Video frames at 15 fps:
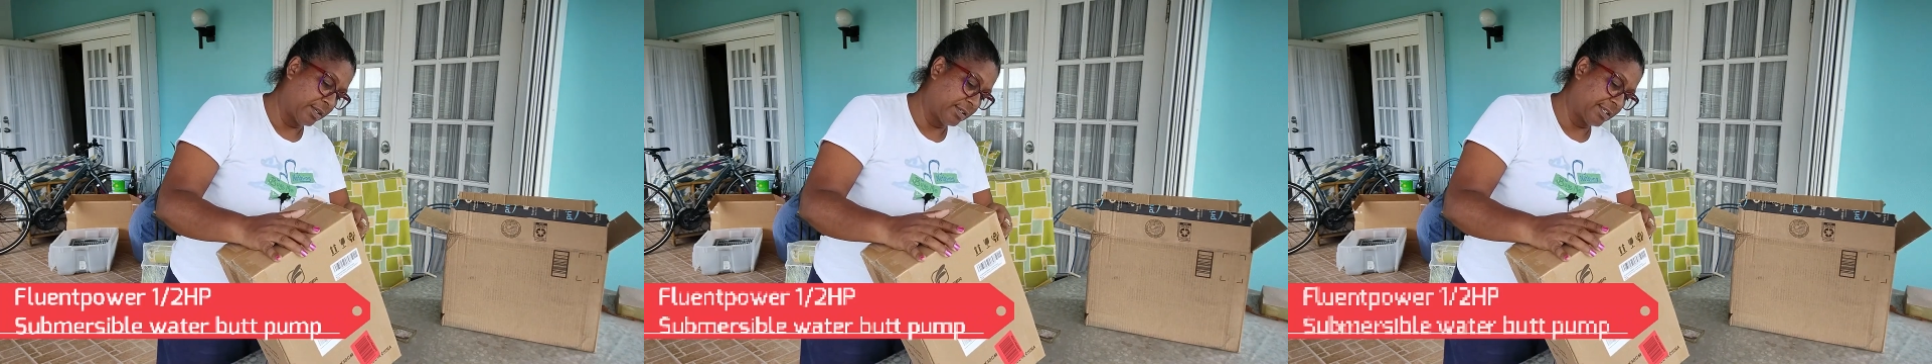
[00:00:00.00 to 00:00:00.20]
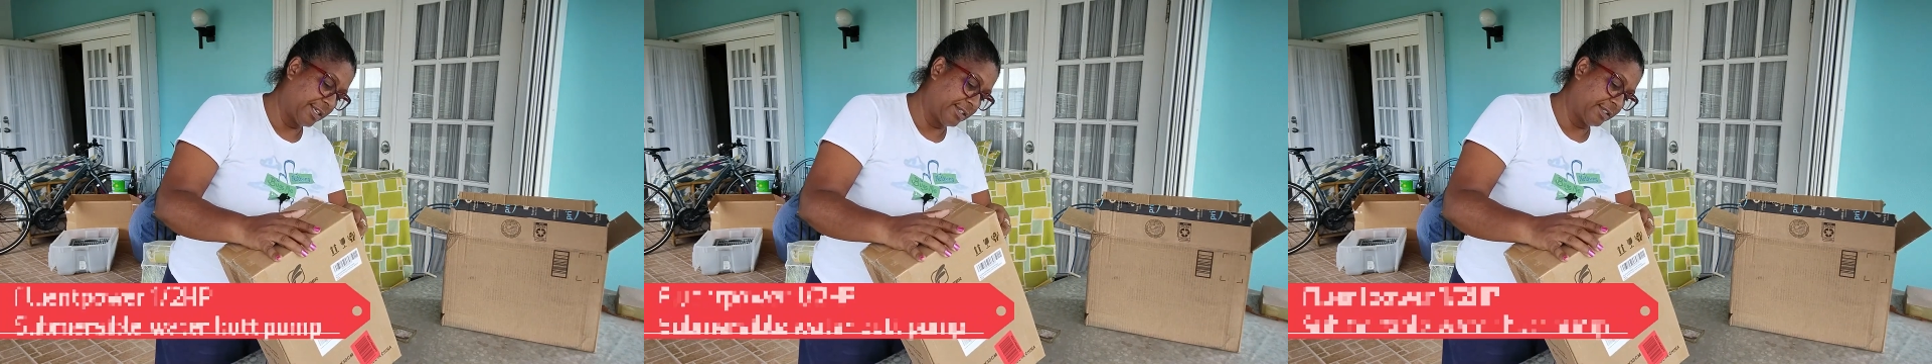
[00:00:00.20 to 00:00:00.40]

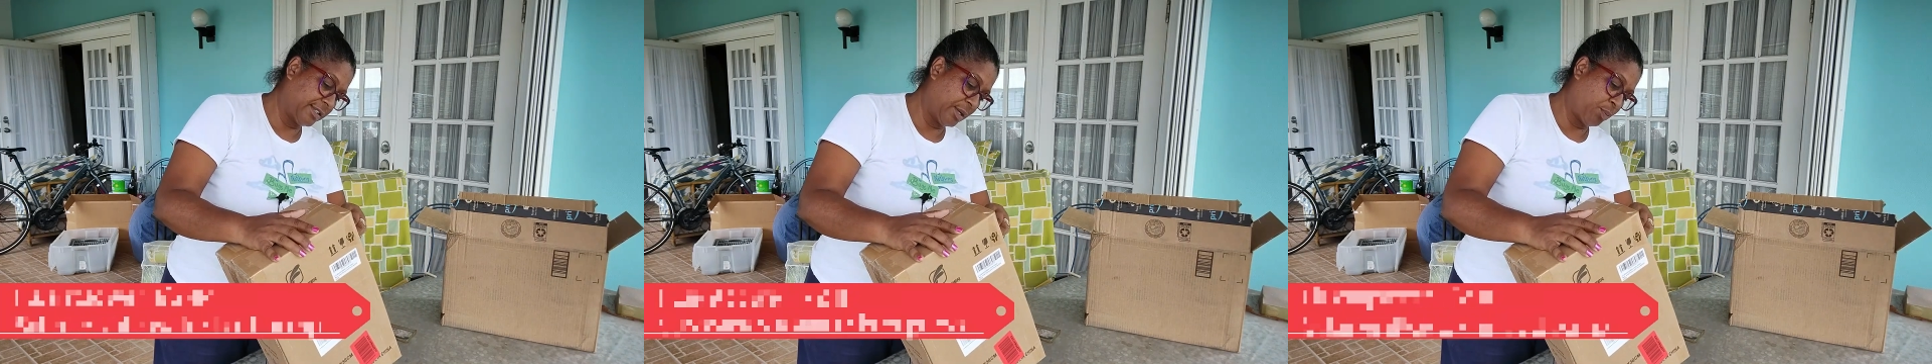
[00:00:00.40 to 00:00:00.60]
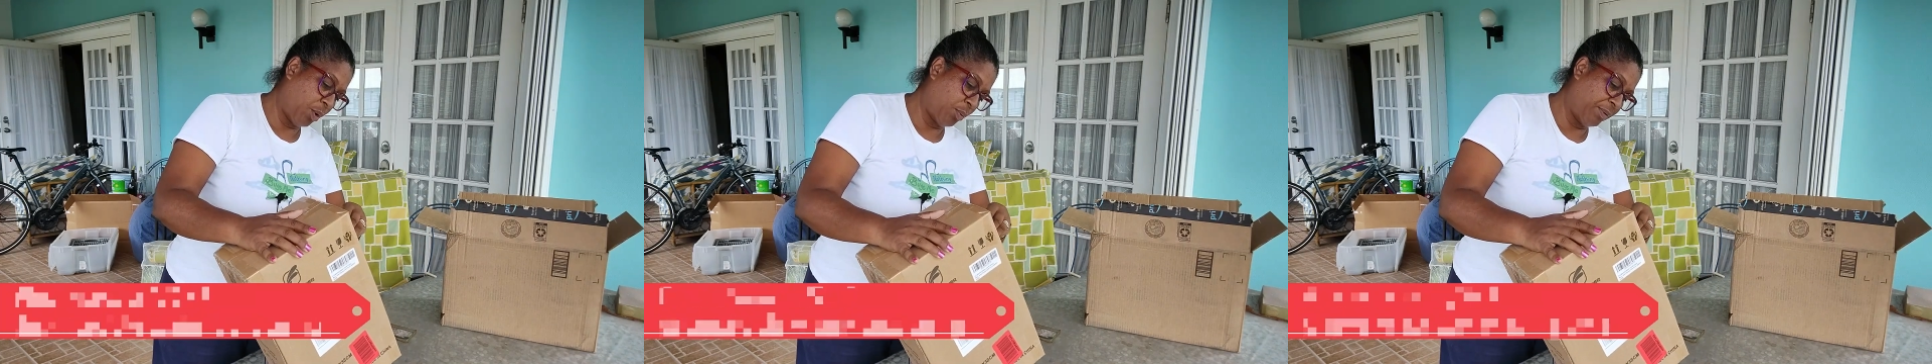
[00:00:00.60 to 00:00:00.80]
So let's
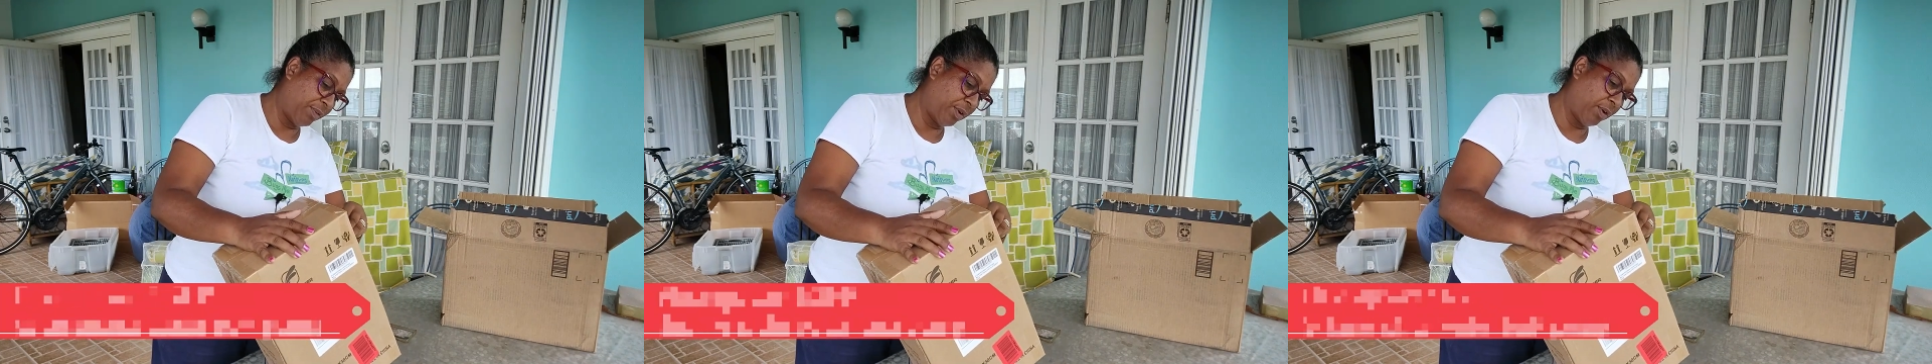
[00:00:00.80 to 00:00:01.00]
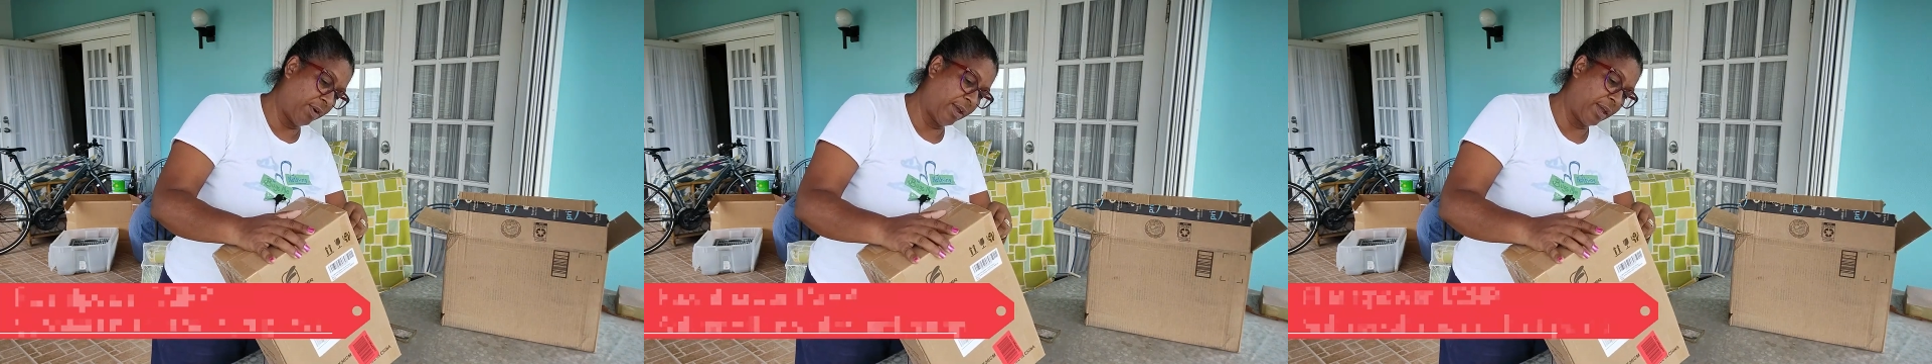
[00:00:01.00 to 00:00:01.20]
see what
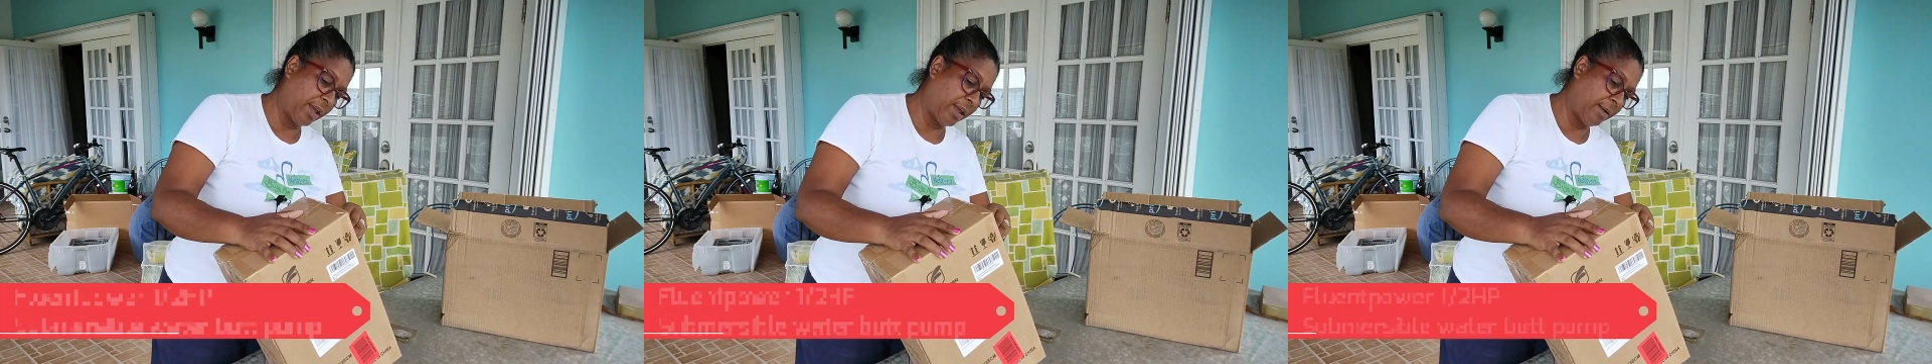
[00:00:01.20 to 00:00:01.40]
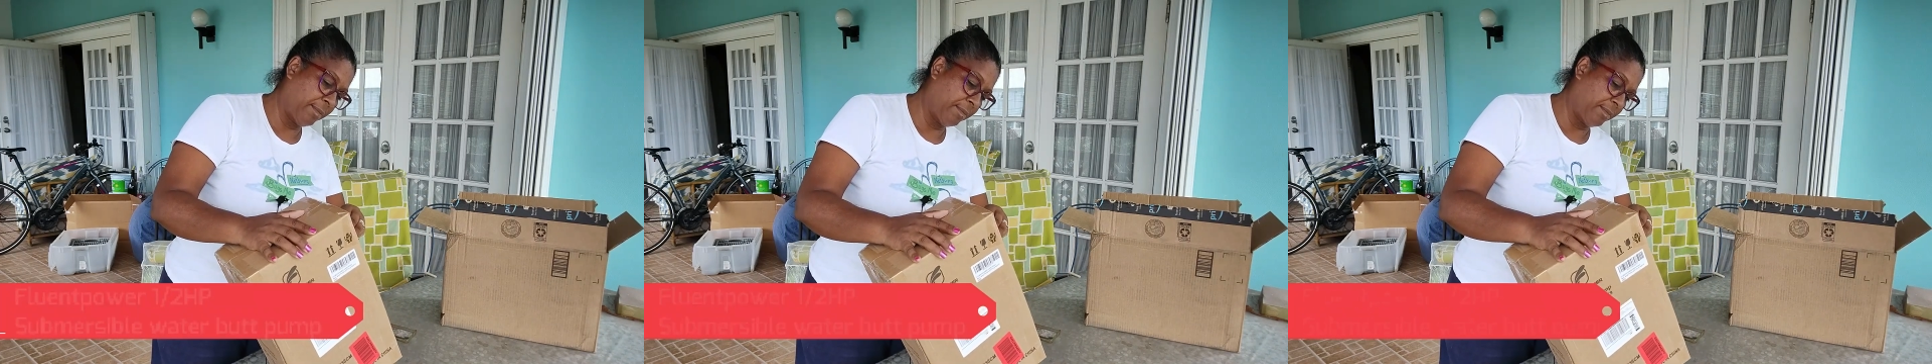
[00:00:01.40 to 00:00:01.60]
we've got
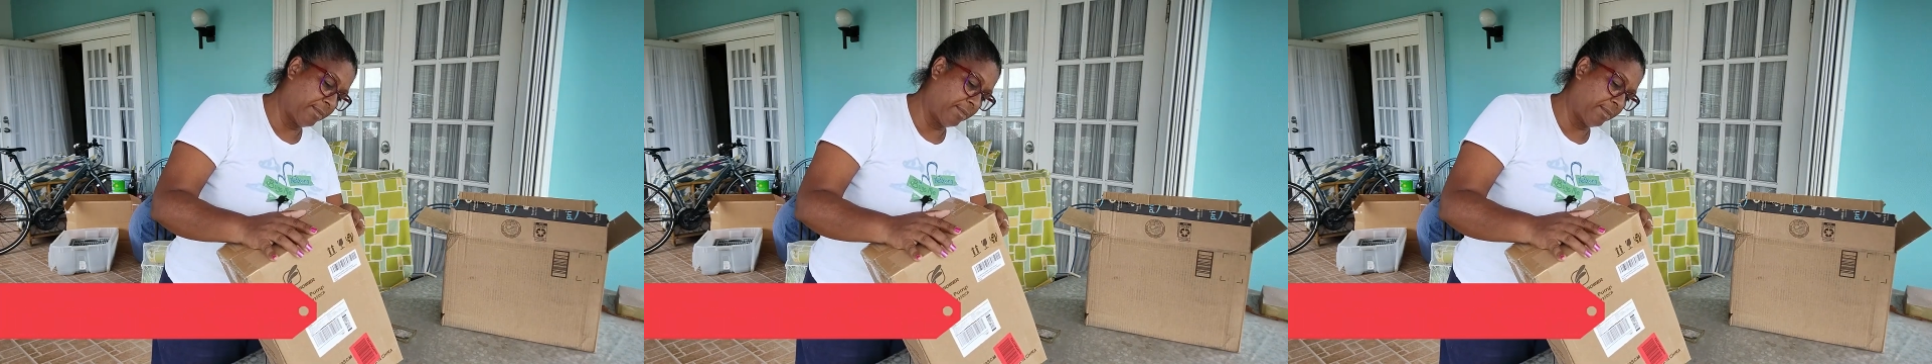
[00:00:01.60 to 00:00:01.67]
here.